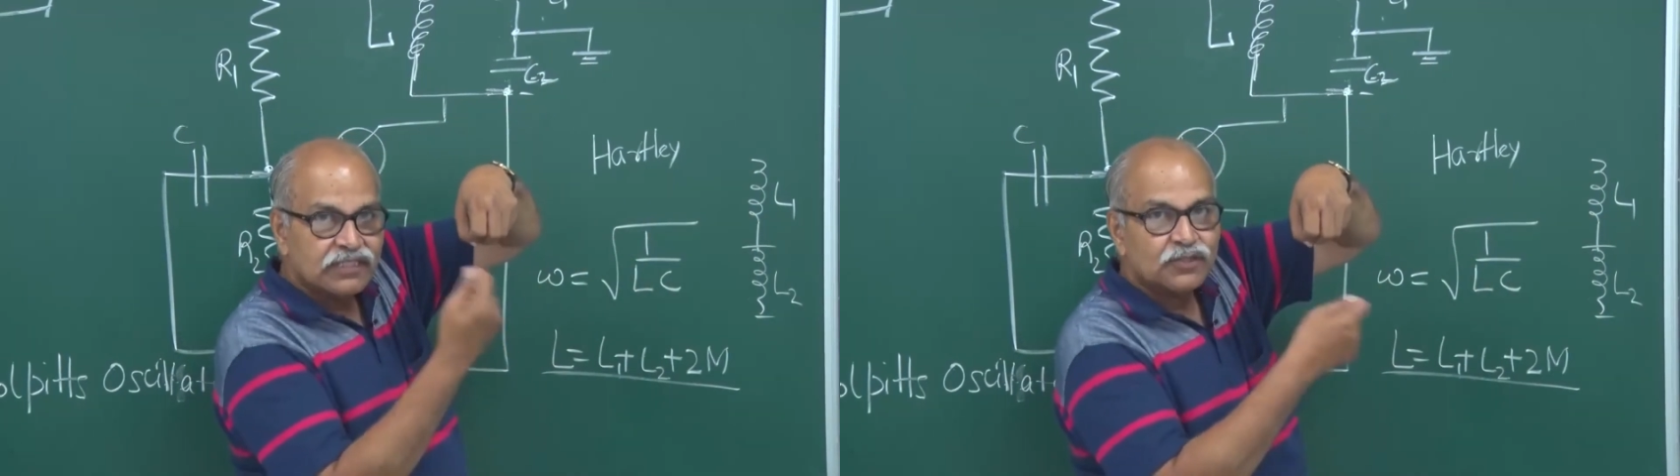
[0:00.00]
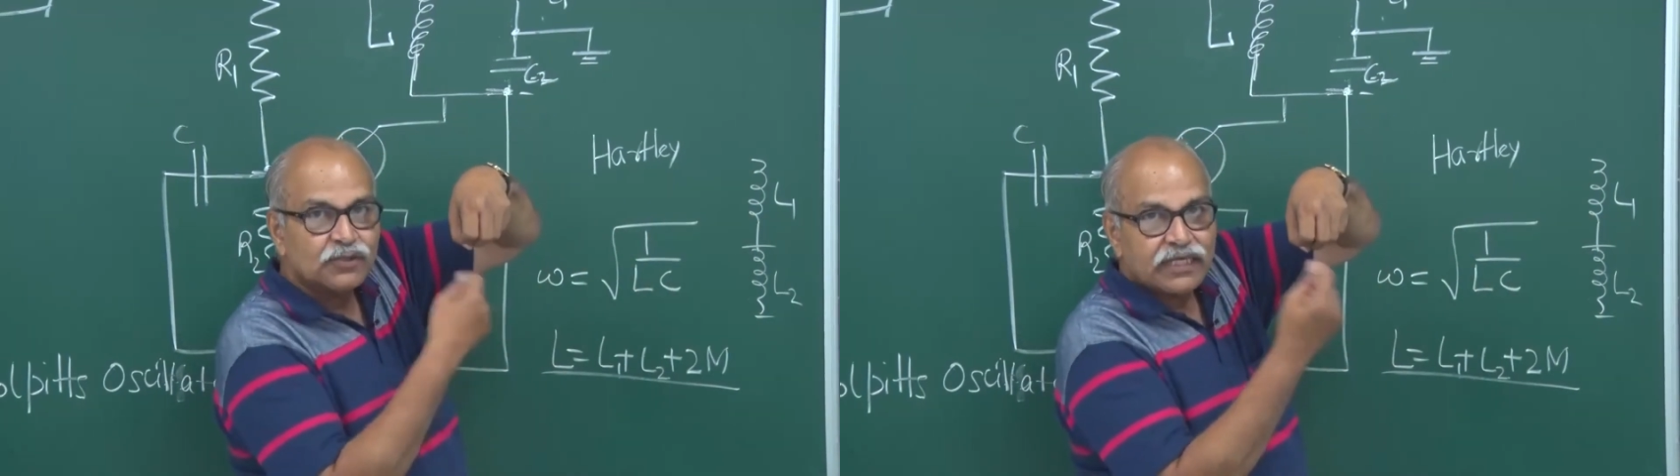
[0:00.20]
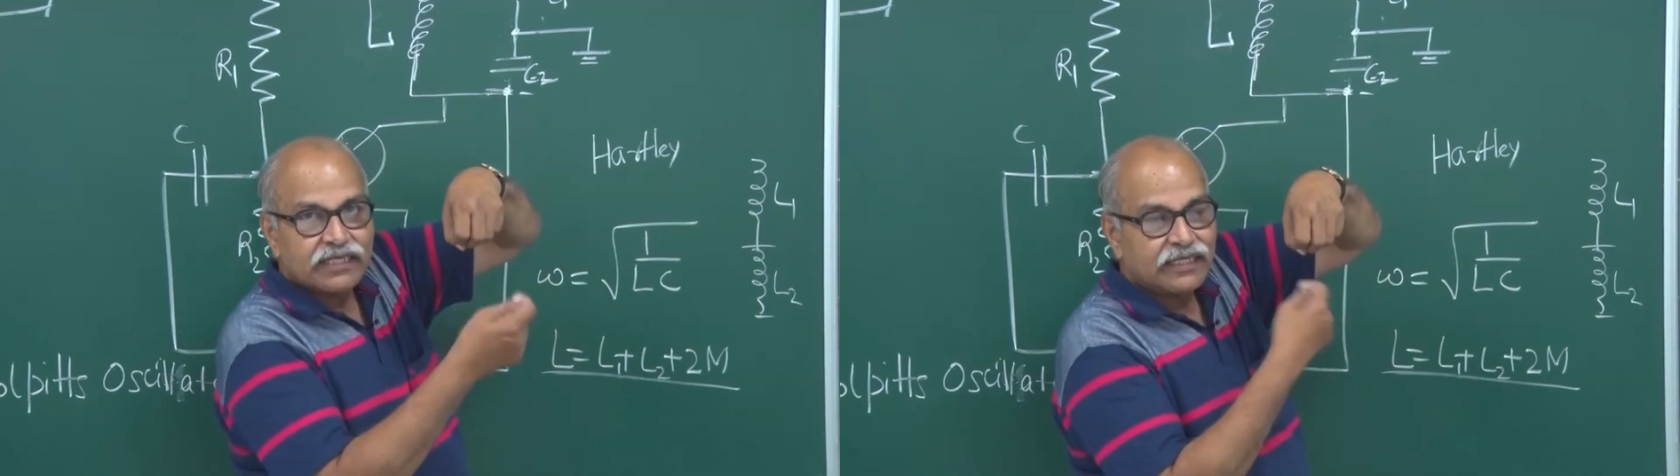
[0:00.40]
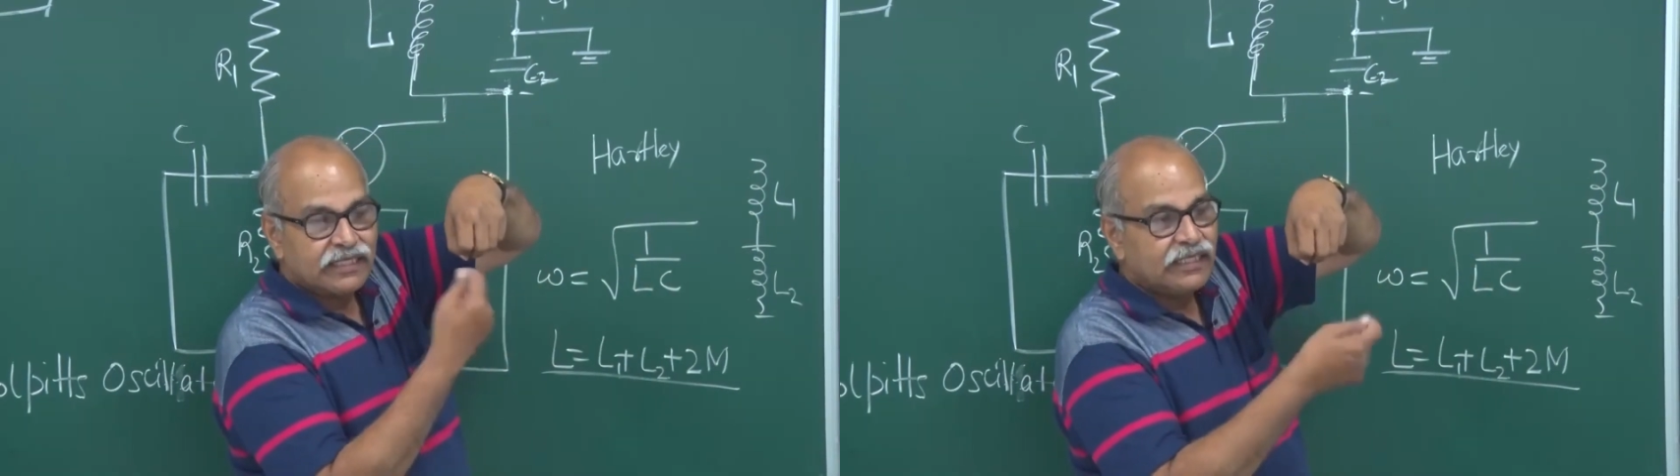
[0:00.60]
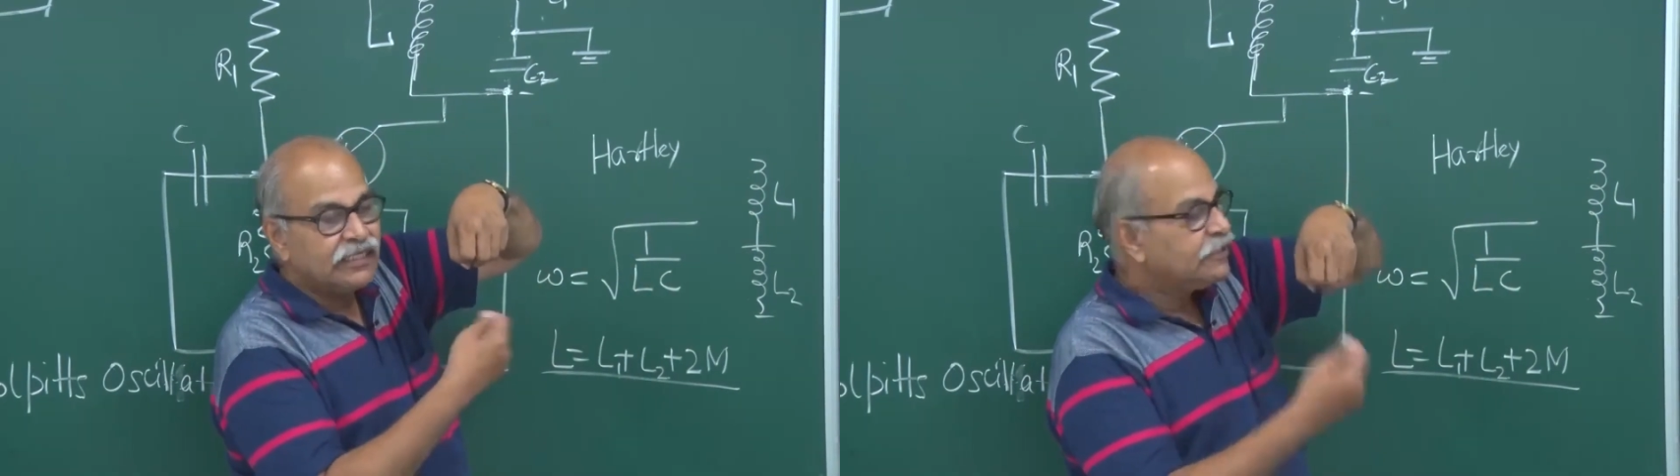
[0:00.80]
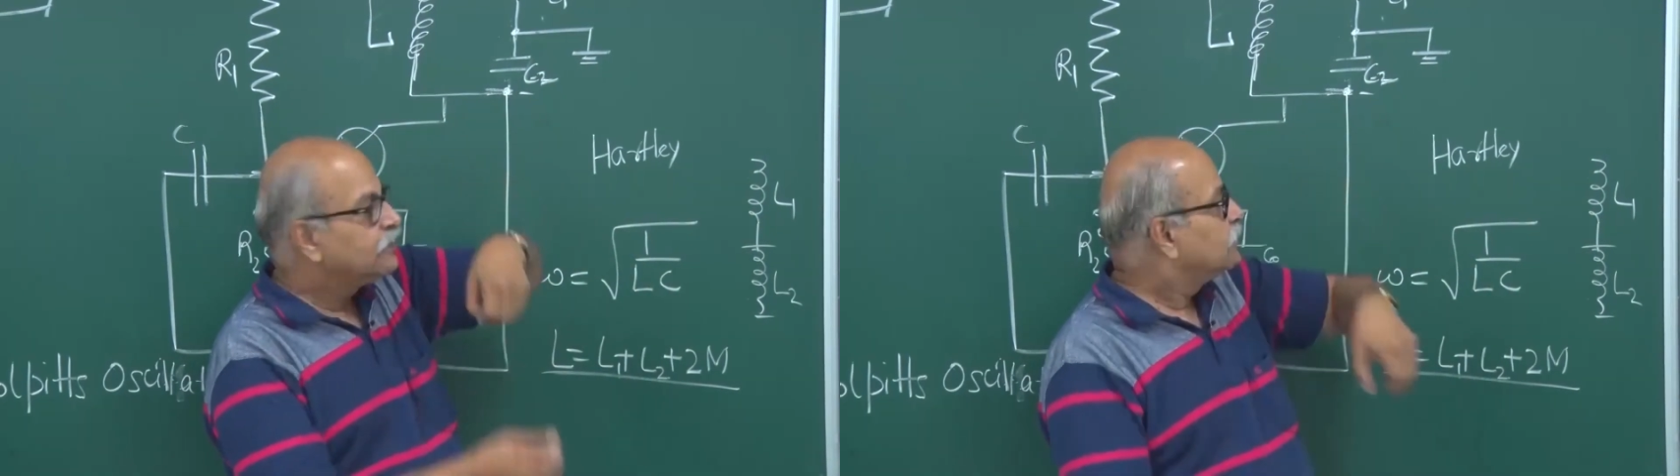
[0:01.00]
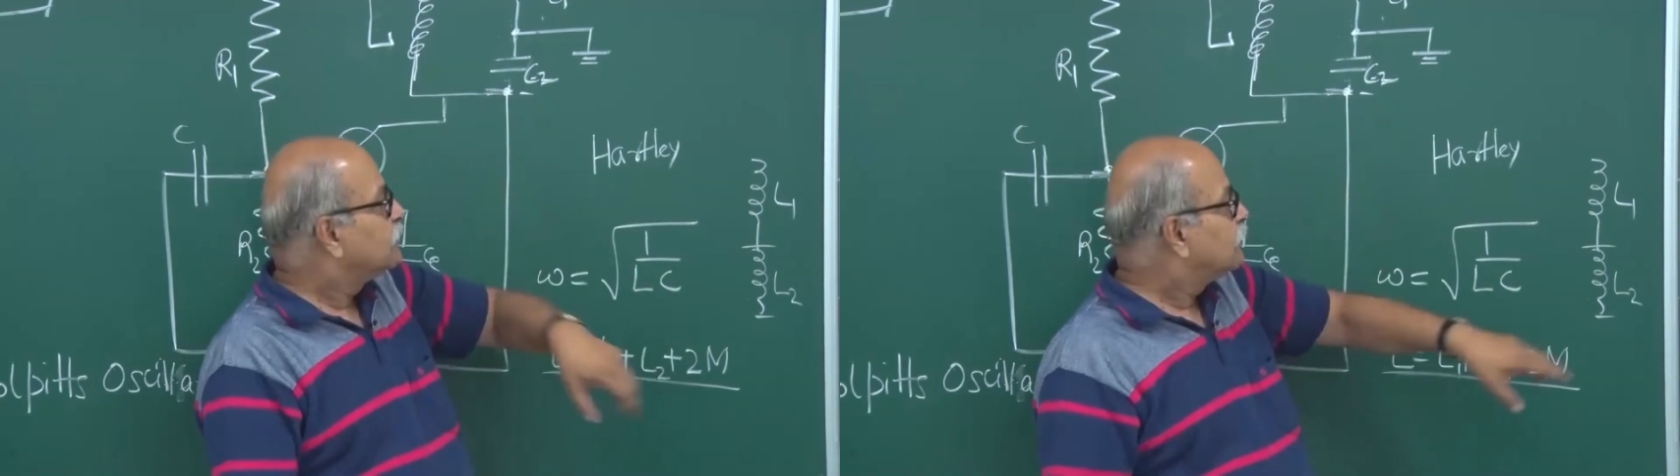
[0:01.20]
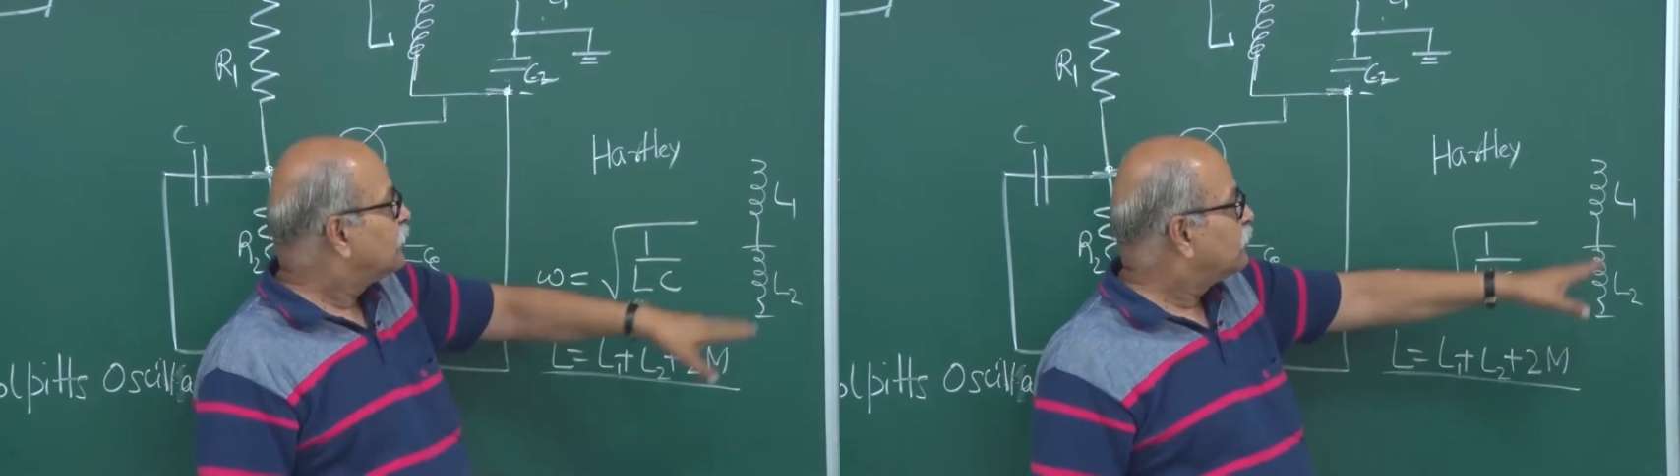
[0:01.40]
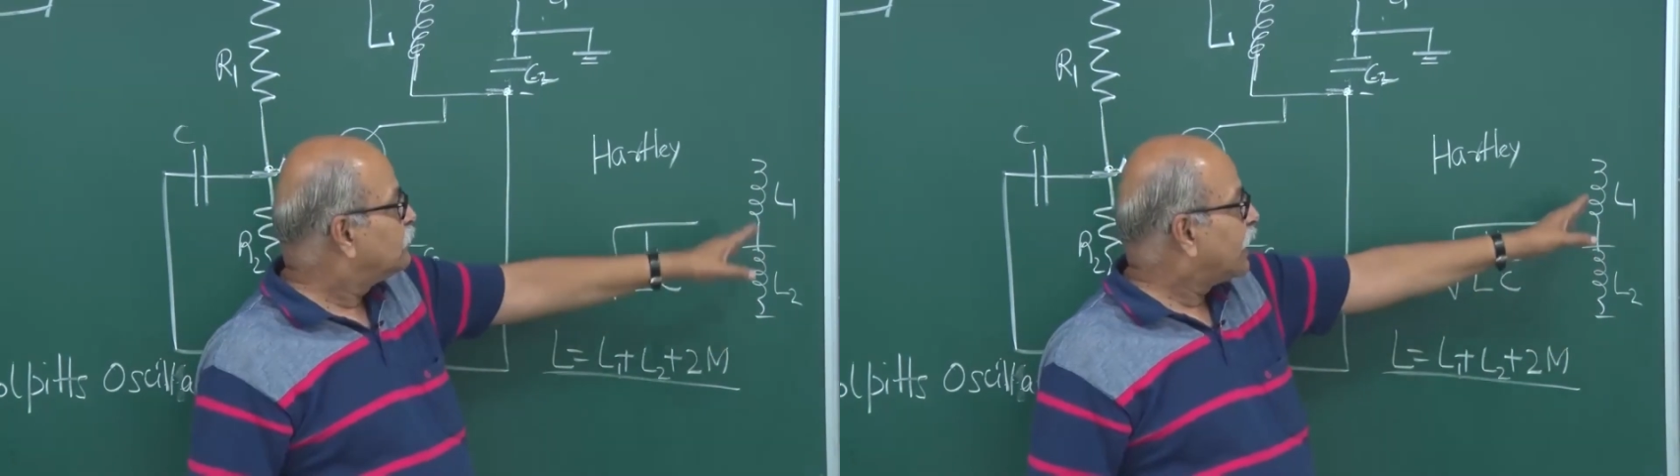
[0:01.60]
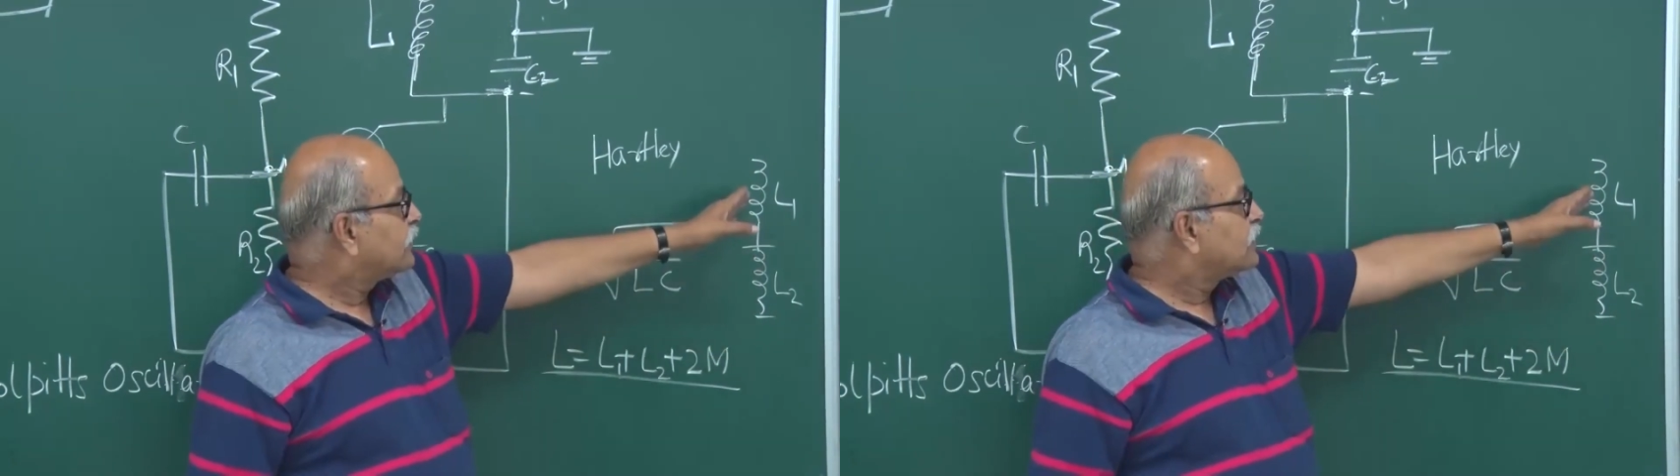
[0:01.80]
so that any
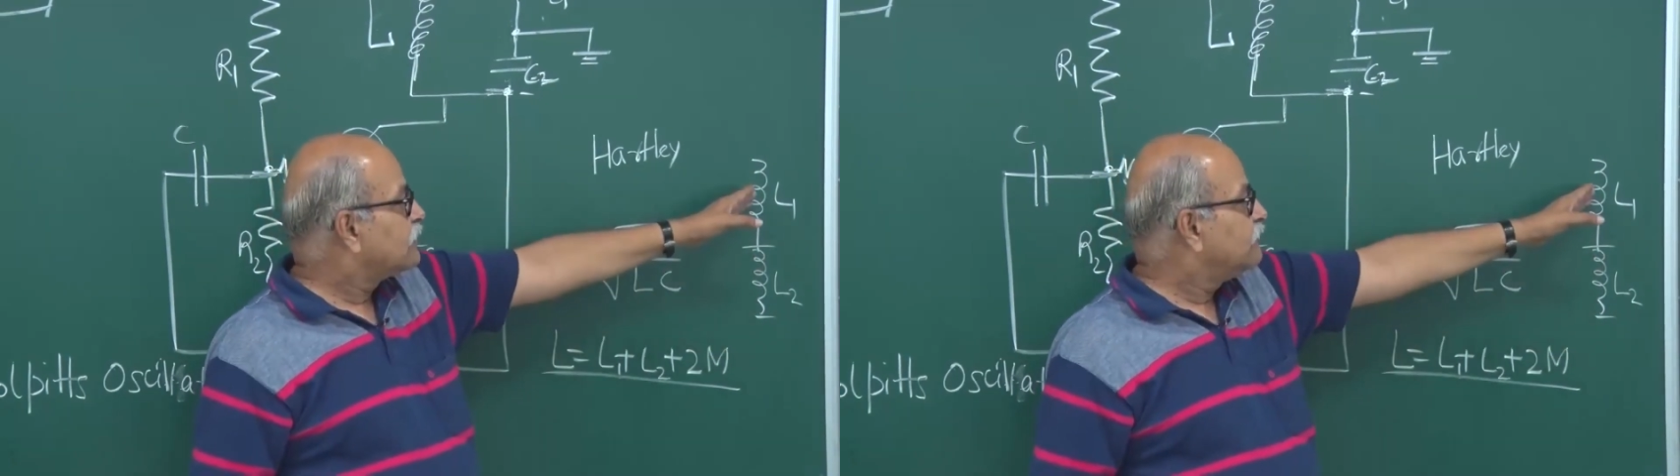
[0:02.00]
magnetic